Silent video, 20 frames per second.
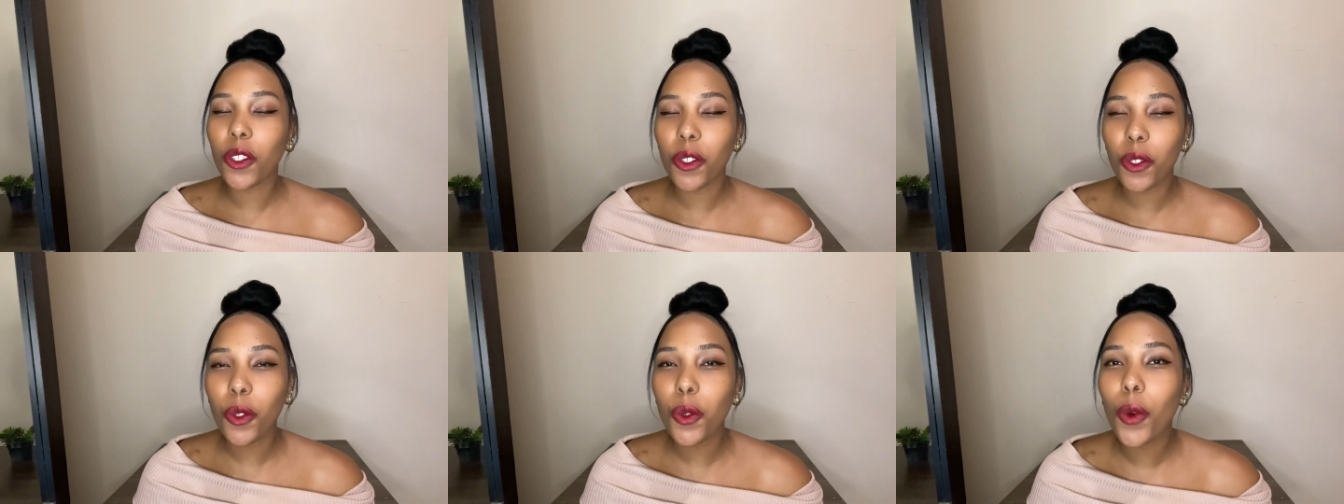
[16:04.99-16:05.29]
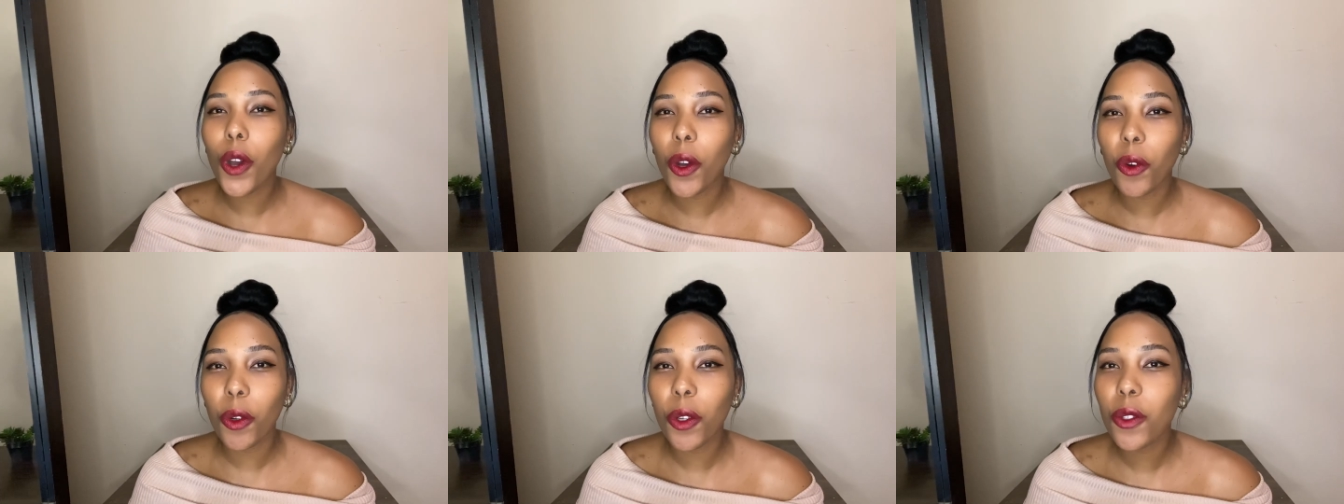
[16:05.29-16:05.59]
You are
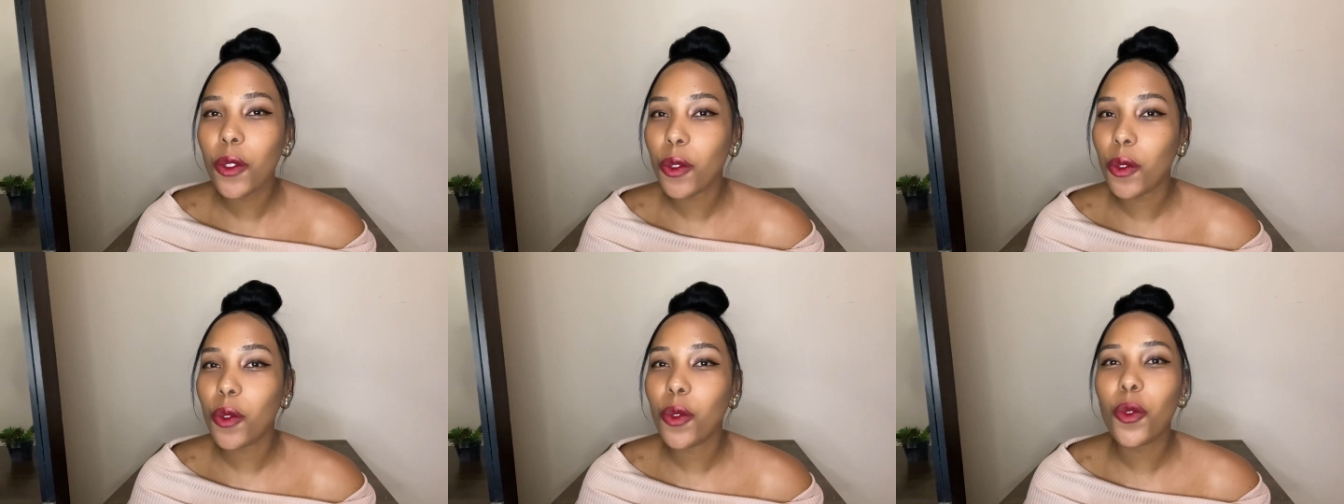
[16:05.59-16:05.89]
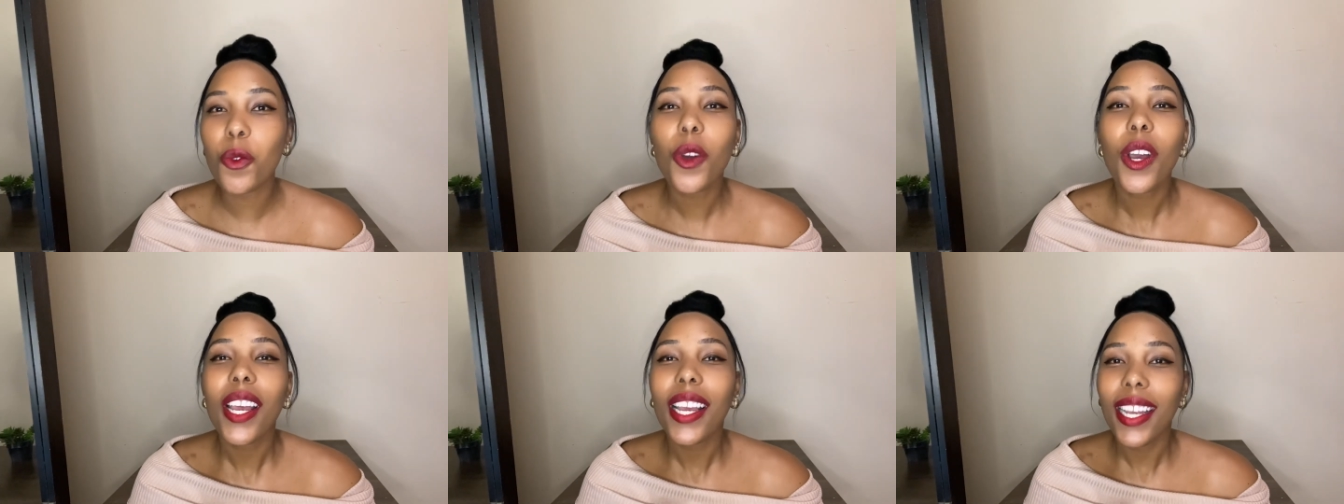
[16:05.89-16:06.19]
going to do
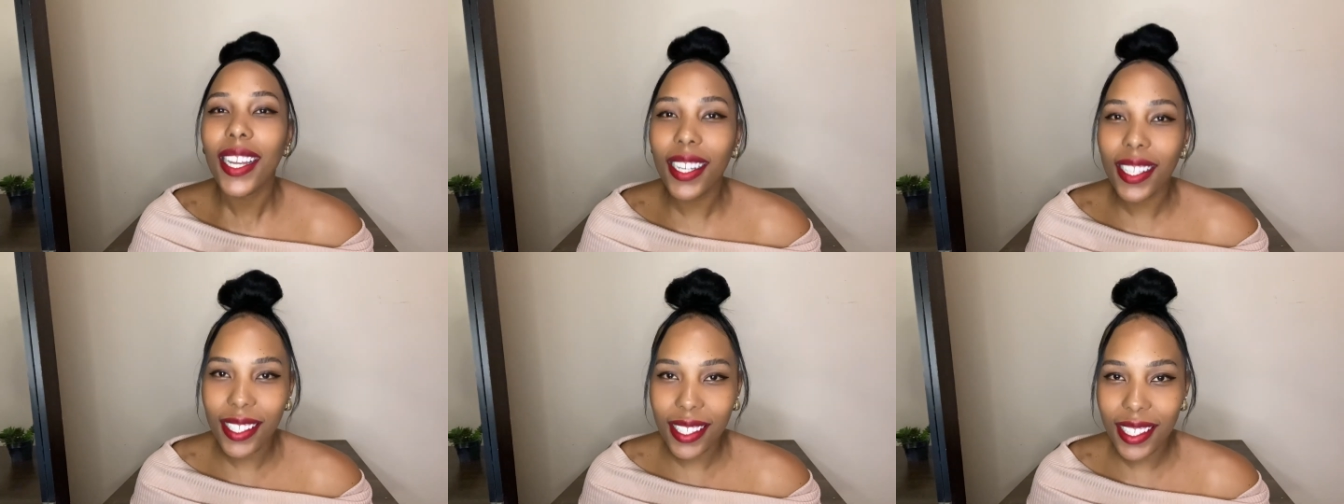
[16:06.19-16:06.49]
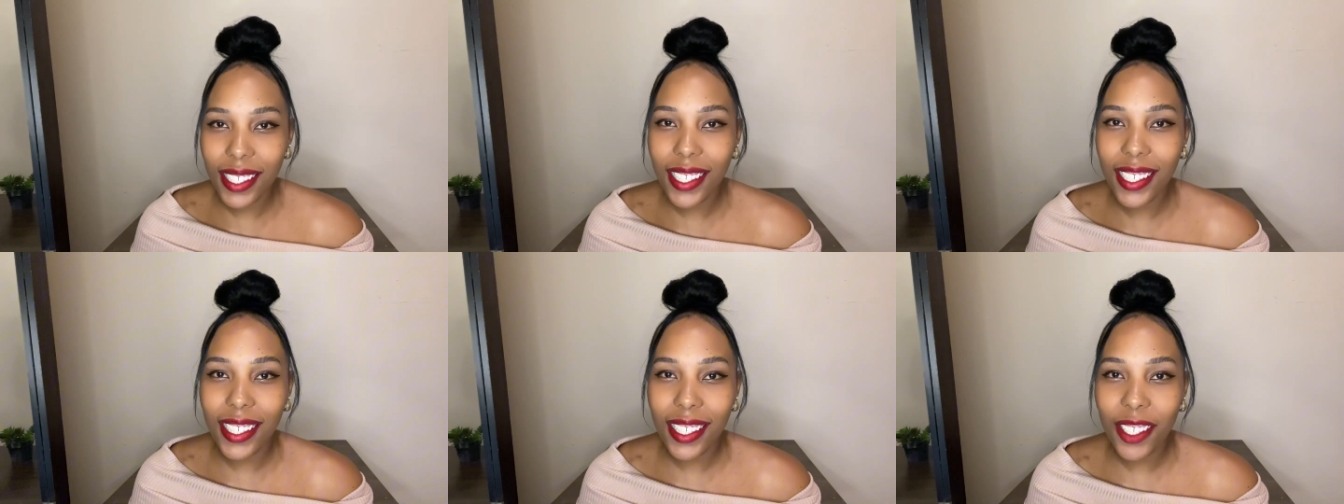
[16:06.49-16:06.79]

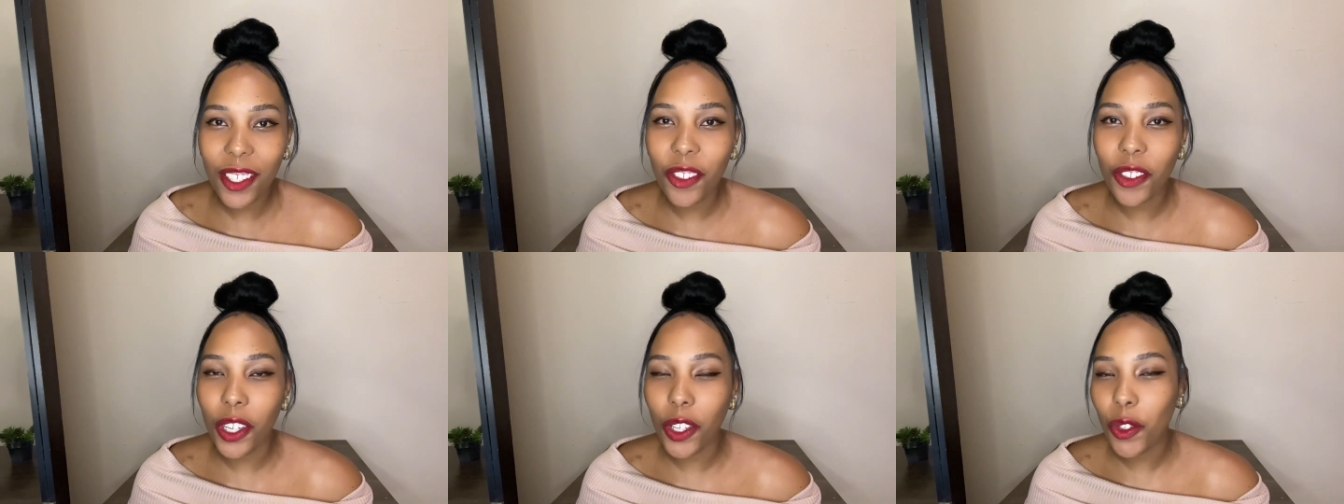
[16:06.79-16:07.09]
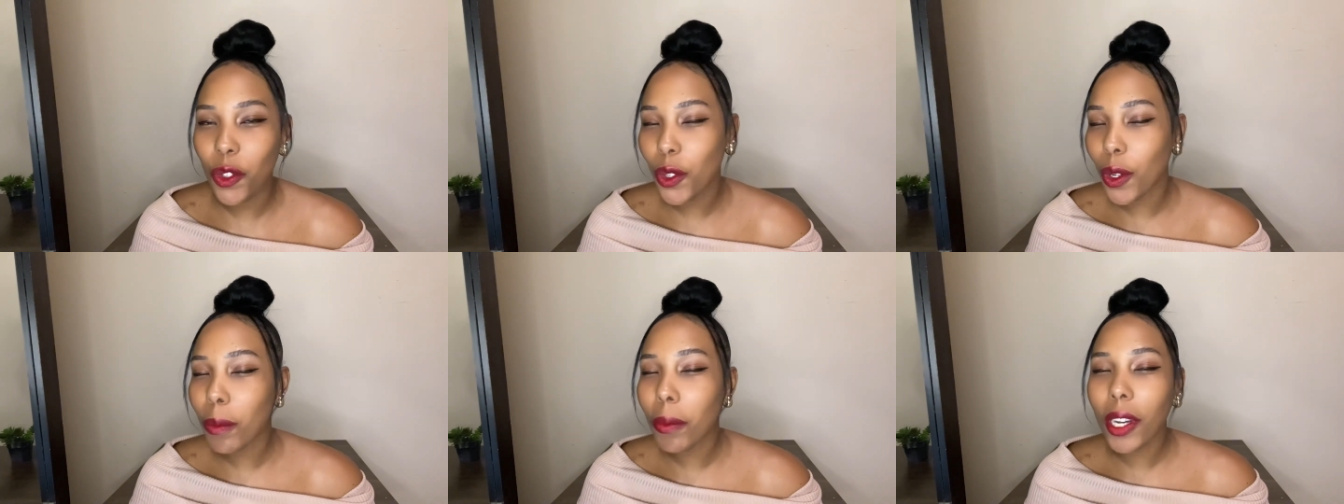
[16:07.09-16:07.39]
exceedingly great.
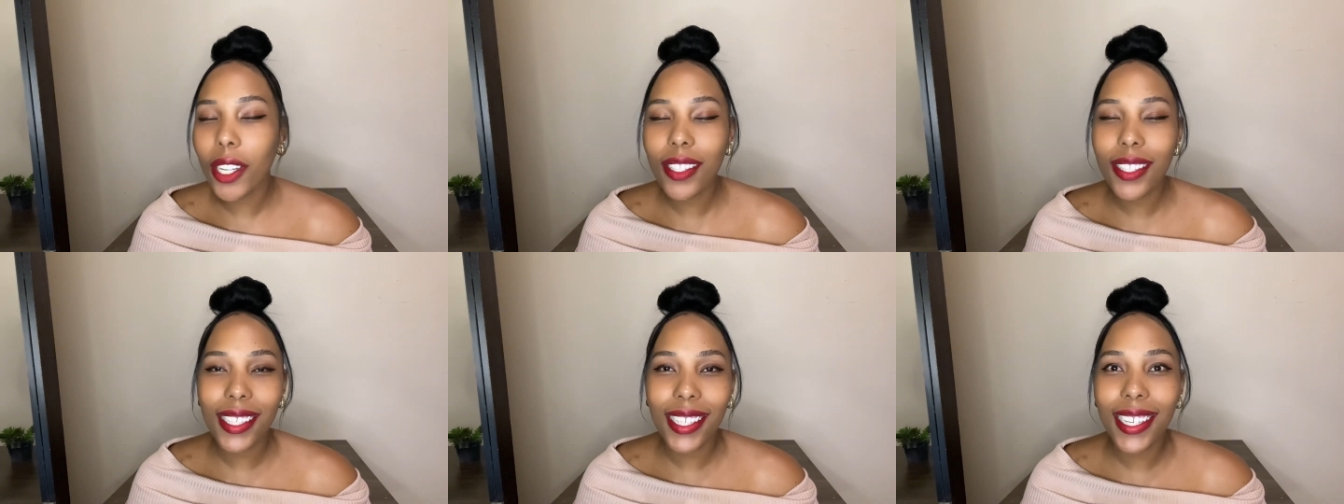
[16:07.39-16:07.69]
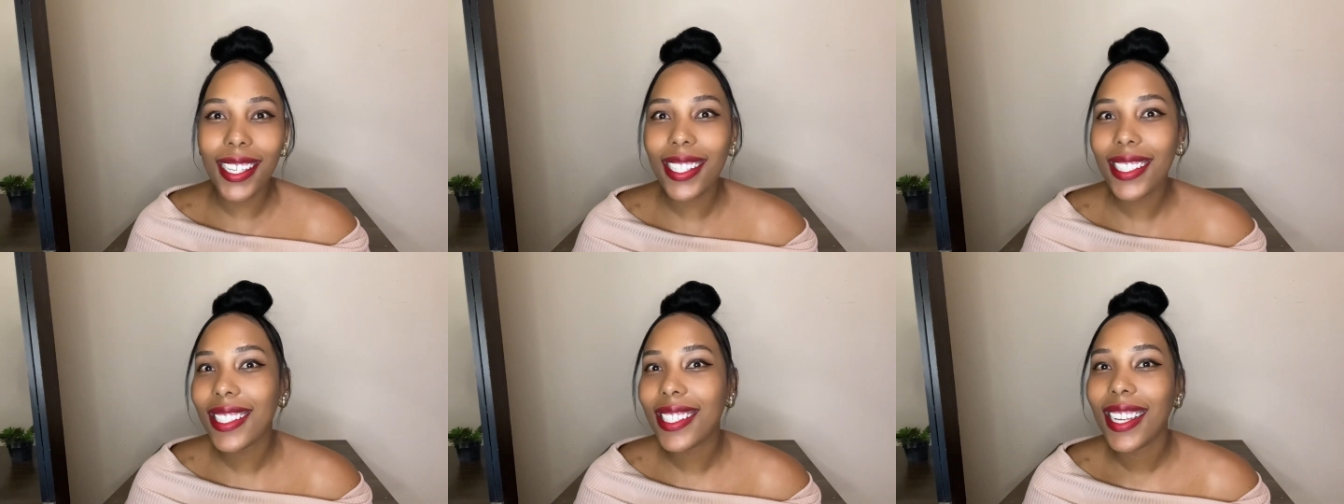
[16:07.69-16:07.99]
You're about to
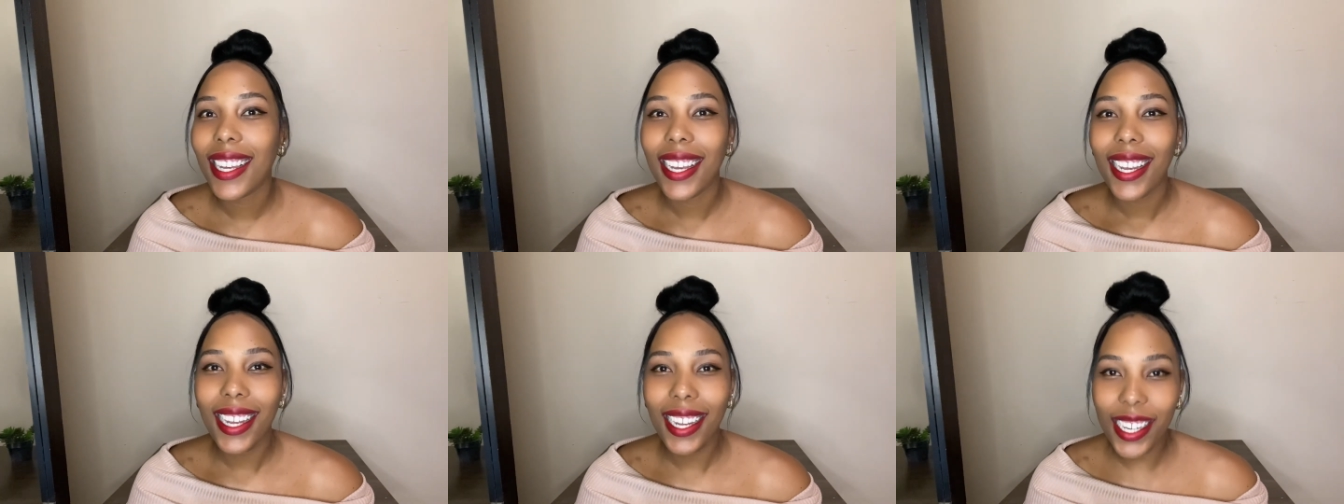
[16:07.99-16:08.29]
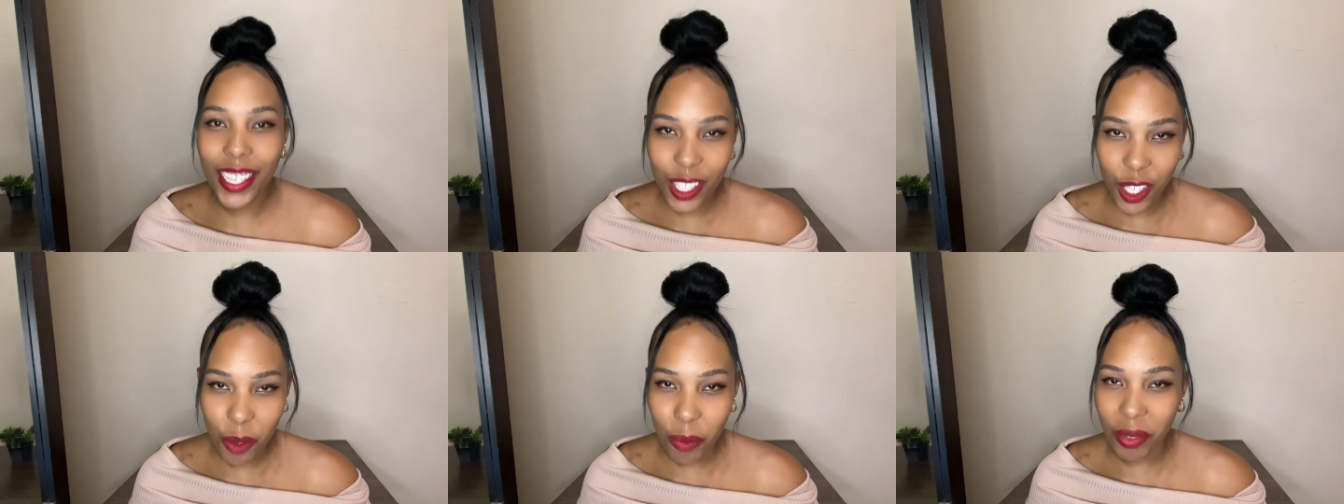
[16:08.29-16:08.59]
get
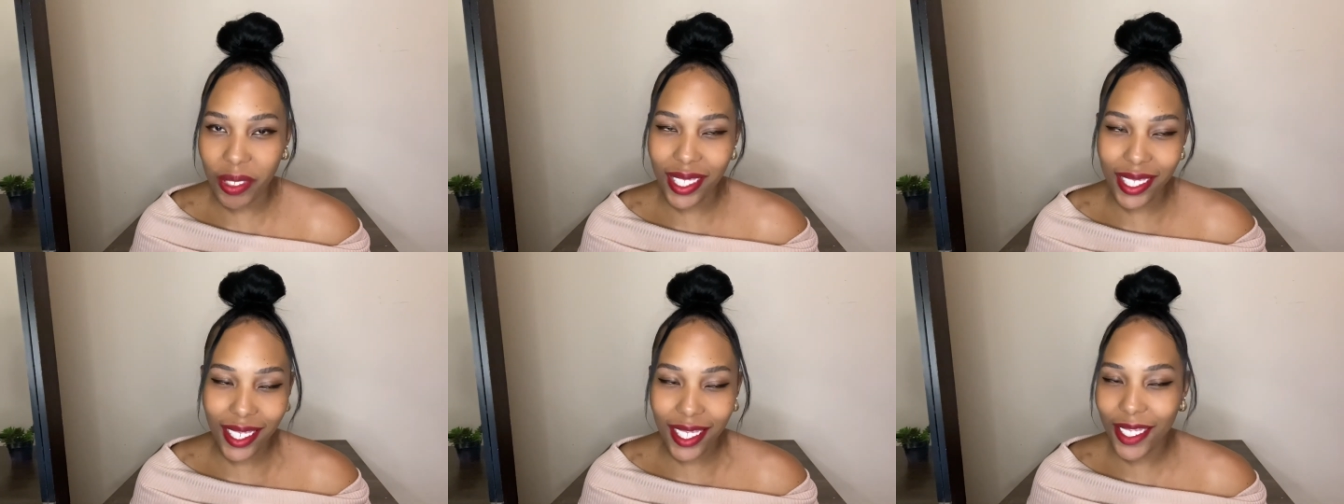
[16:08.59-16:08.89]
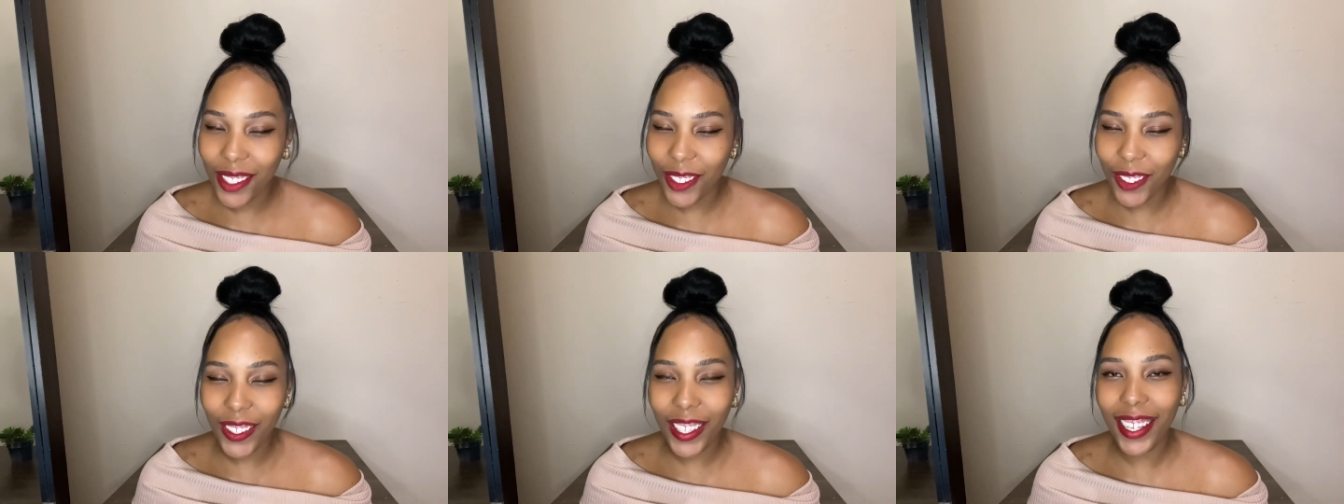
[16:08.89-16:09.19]
80%,
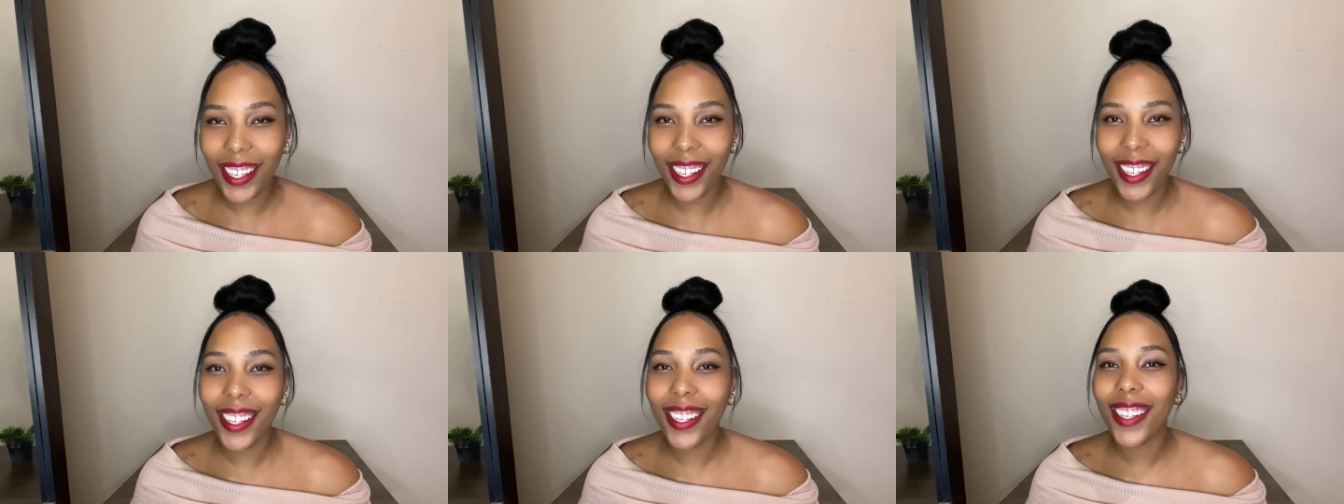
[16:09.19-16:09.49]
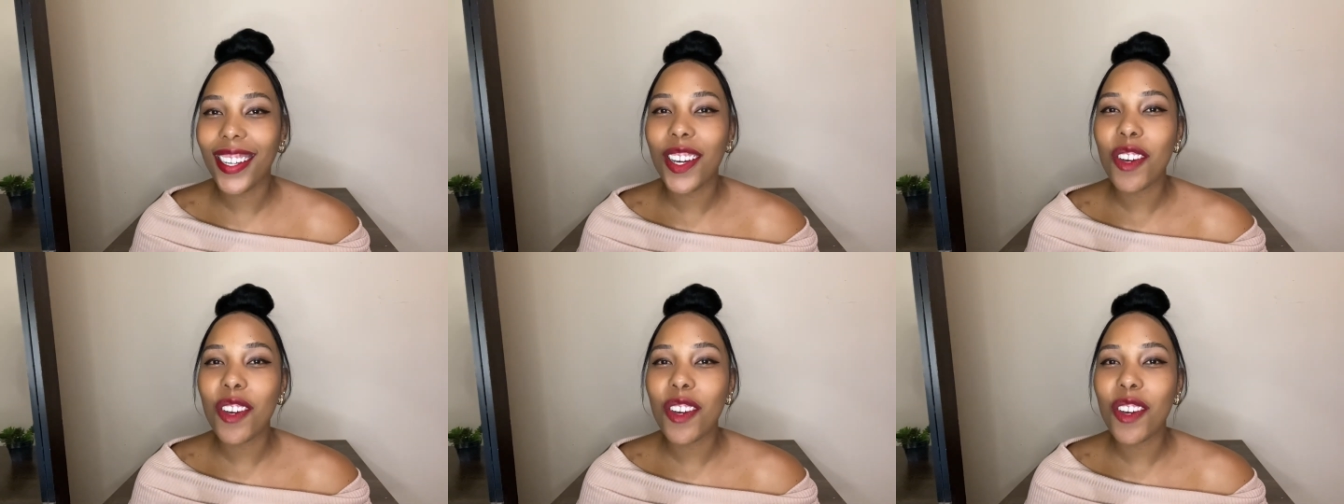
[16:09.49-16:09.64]
okay?